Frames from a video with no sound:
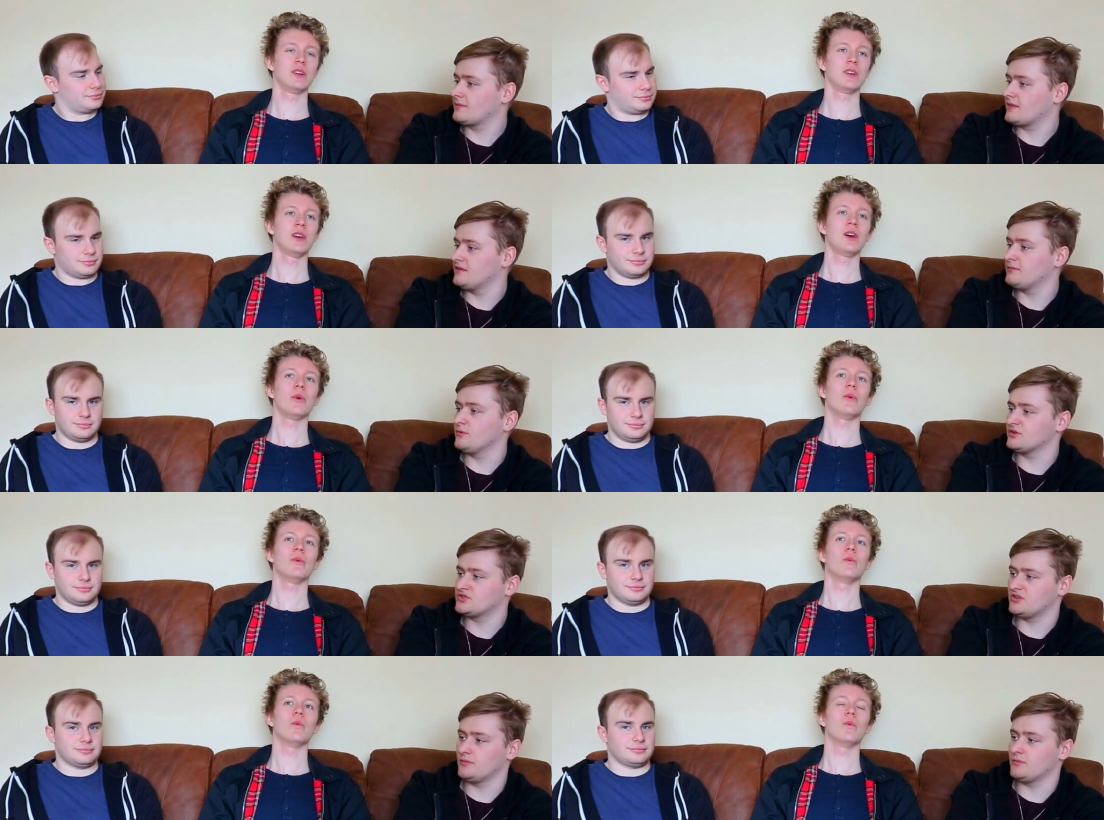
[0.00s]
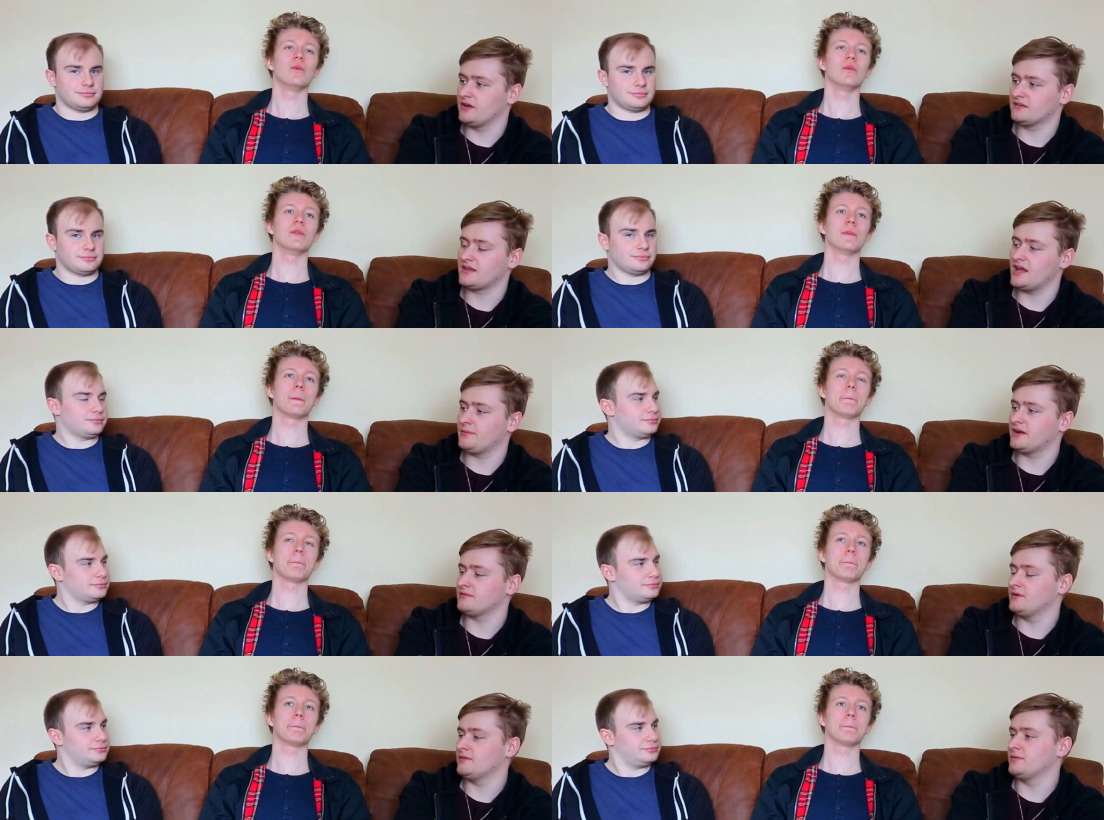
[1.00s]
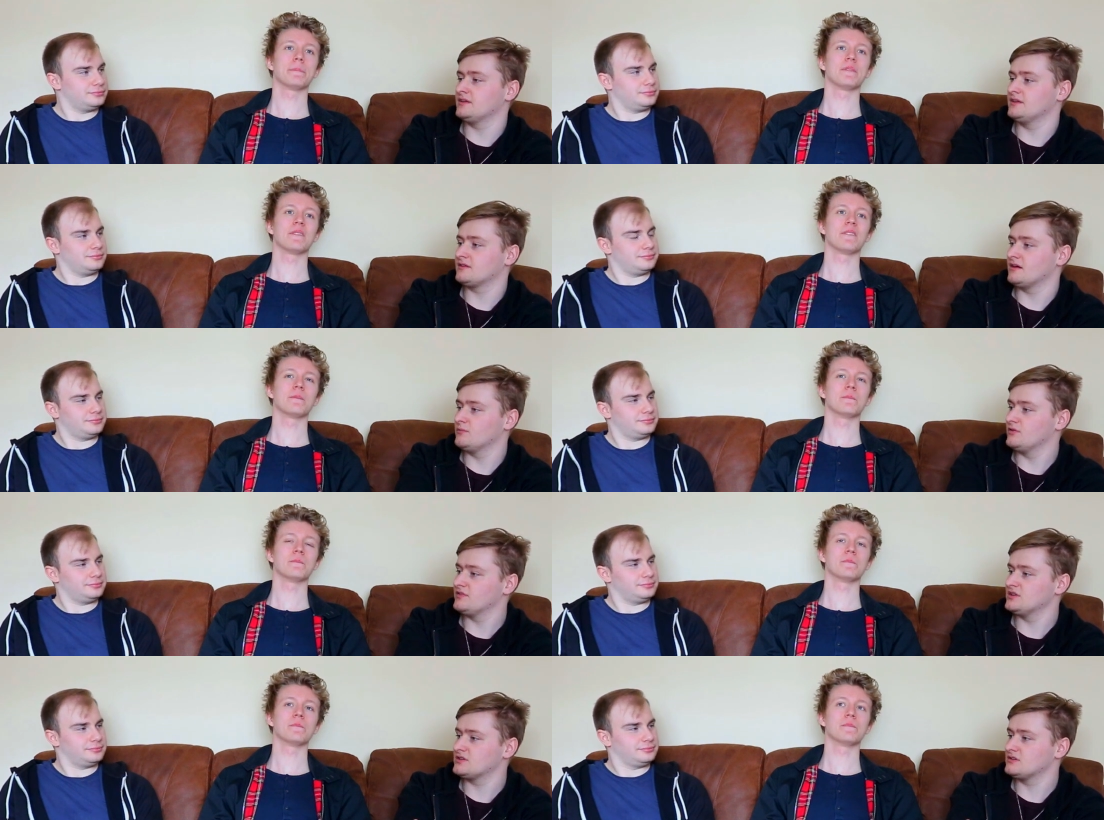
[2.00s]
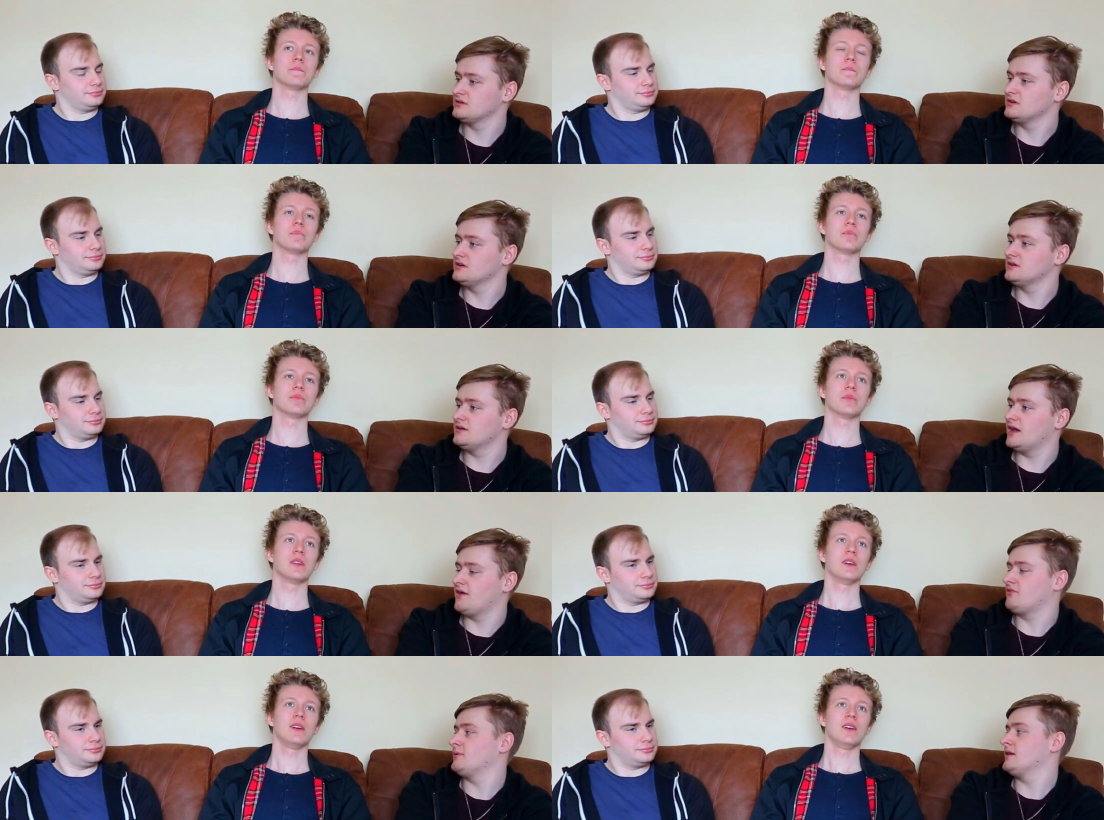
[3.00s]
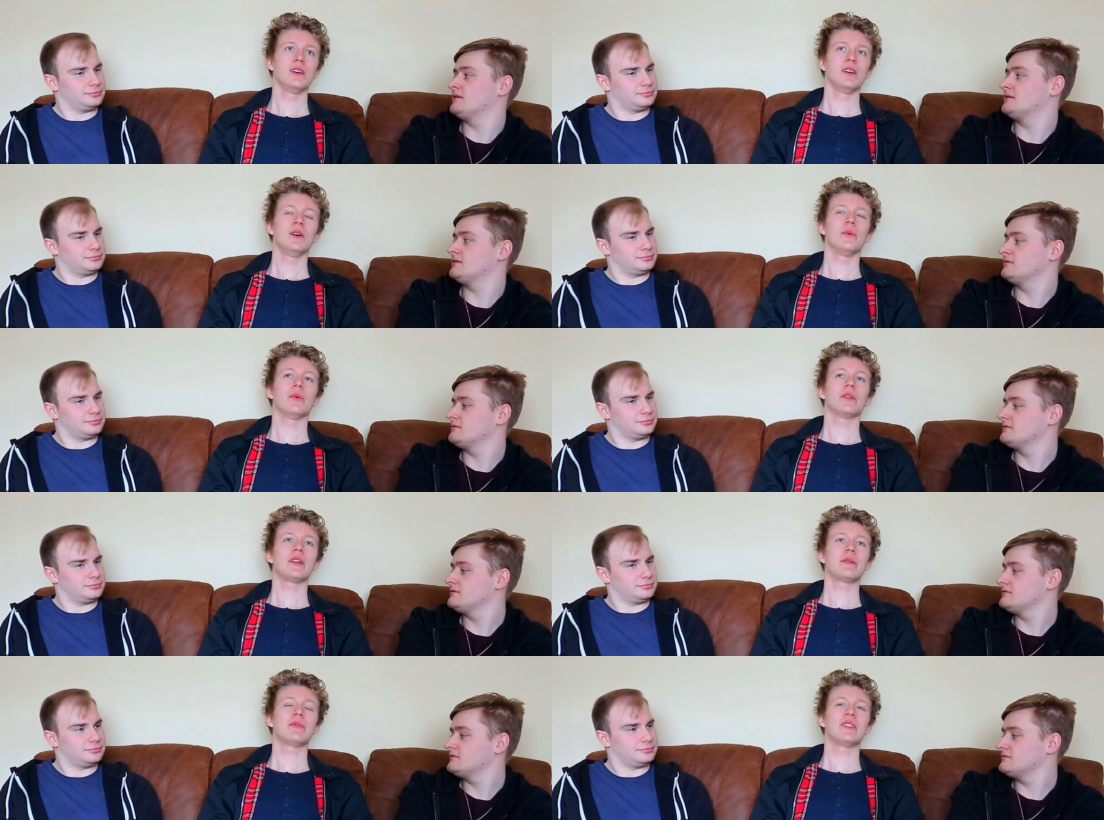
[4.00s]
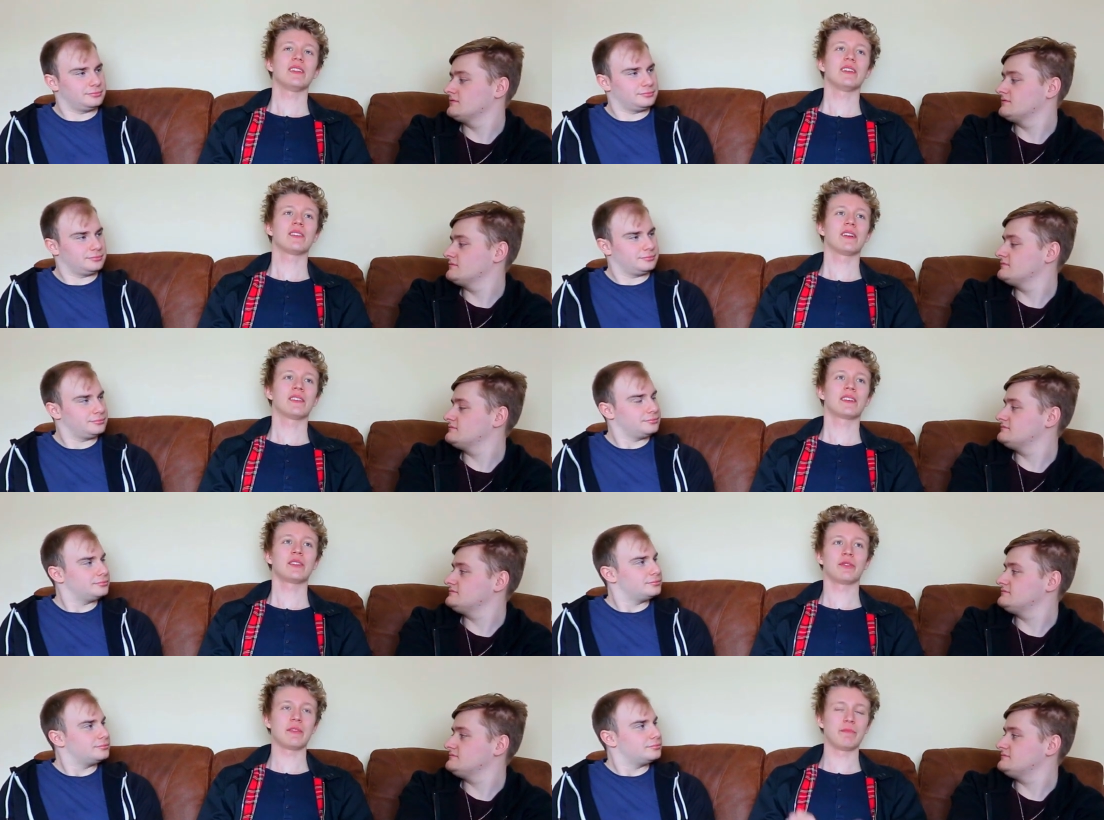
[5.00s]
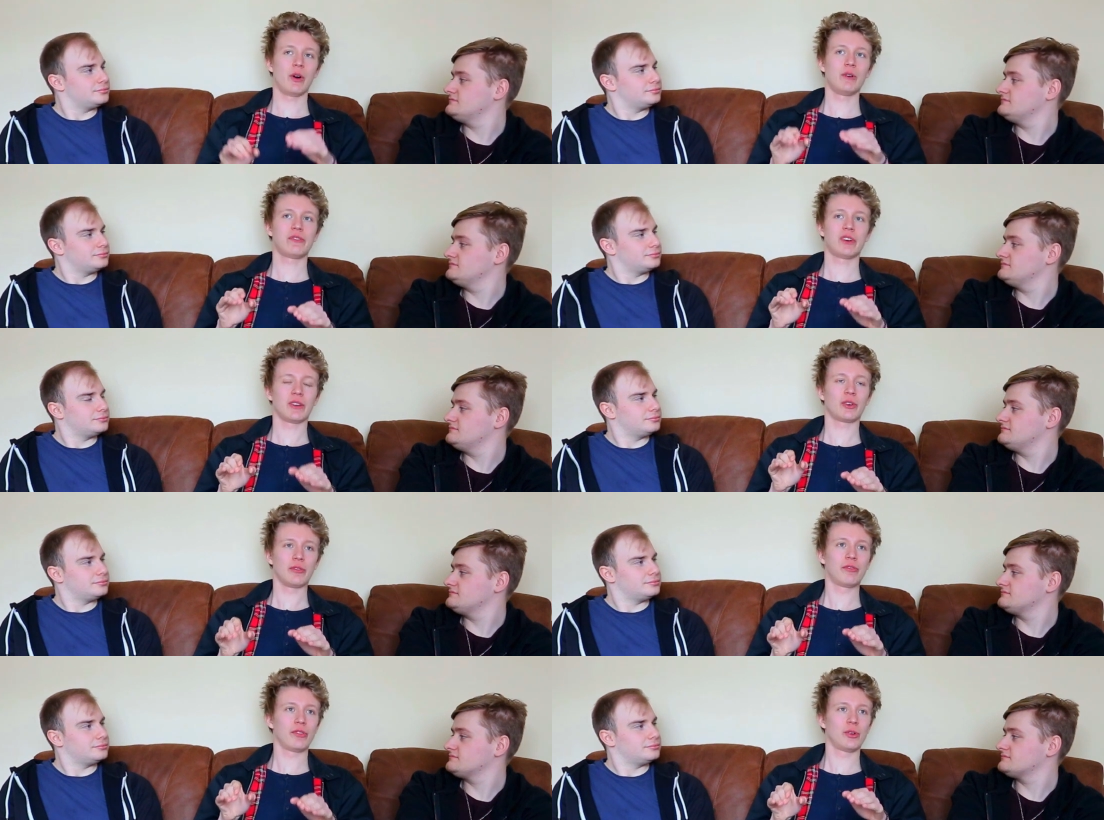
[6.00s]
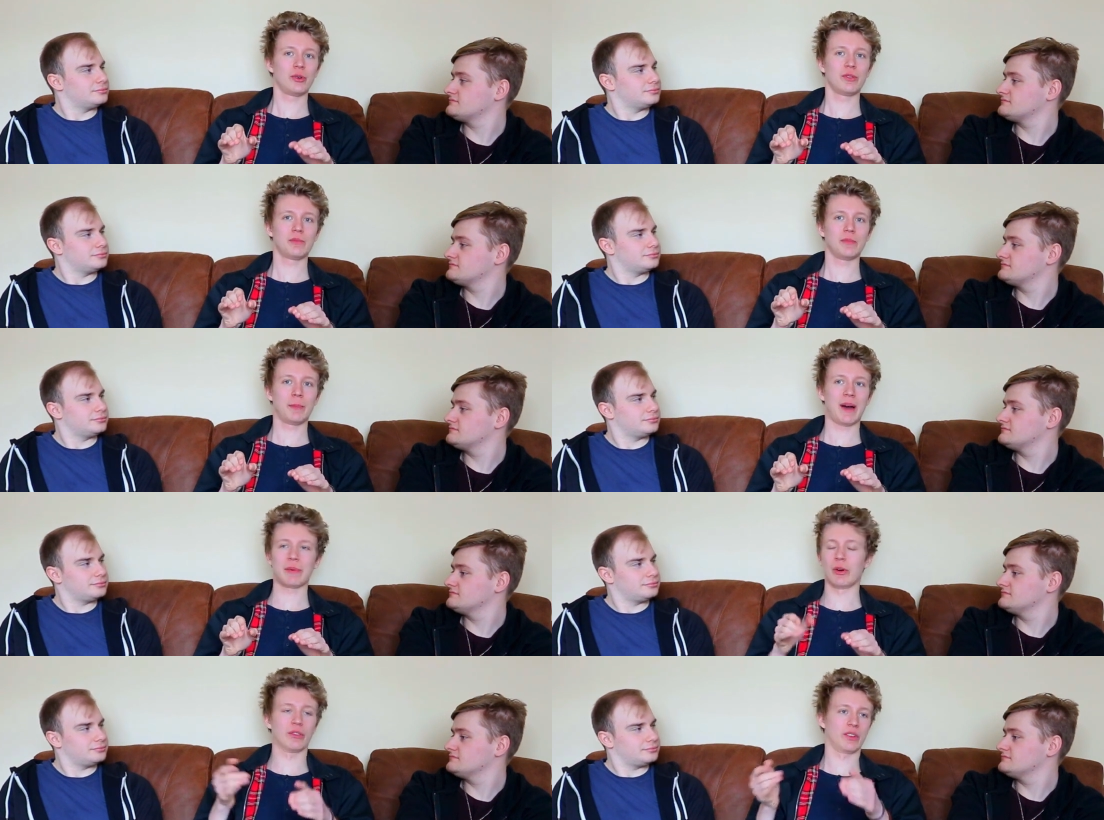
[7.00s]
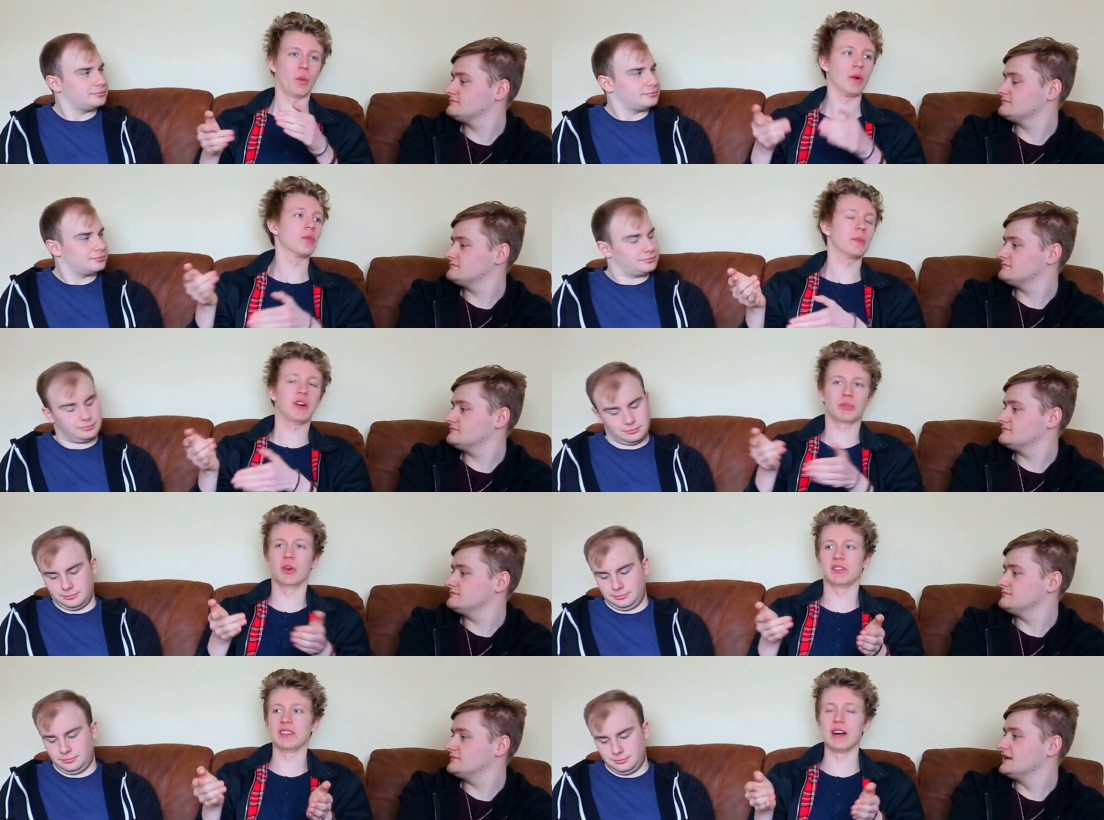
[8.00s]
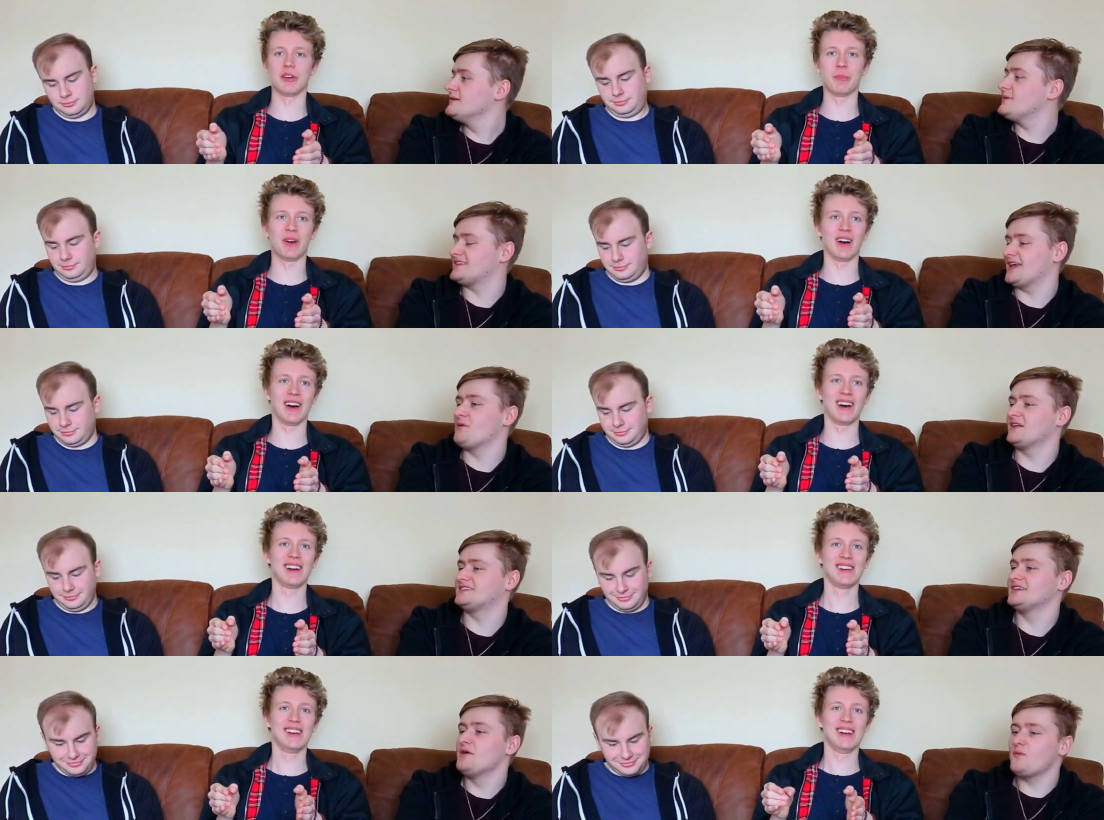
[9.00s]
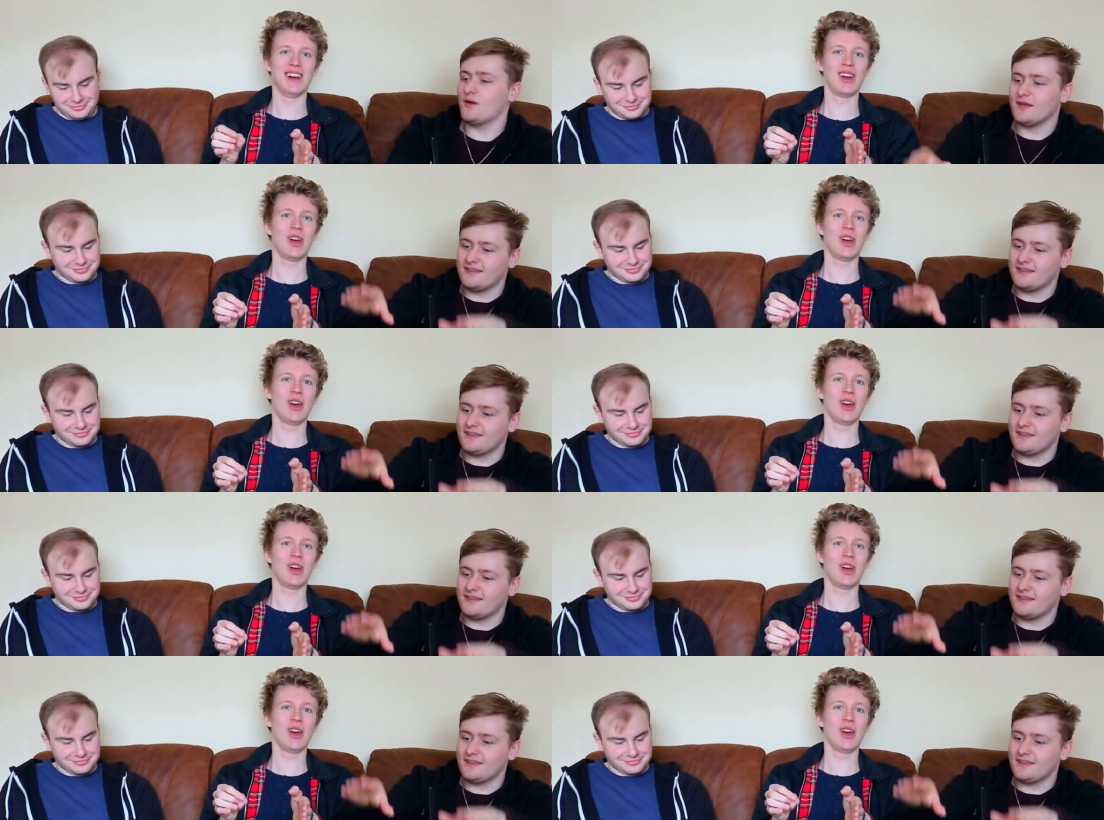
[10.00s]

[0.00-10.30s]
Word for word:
Speaker 1: kind of a bit more extreme, whereas Calibrax, in my opinion, is kind of more of the man.
Speaker 2: Well, they it's it's of Like both kind of gone through bad bit. Obviously, one's much worse than the other. But, one's, one,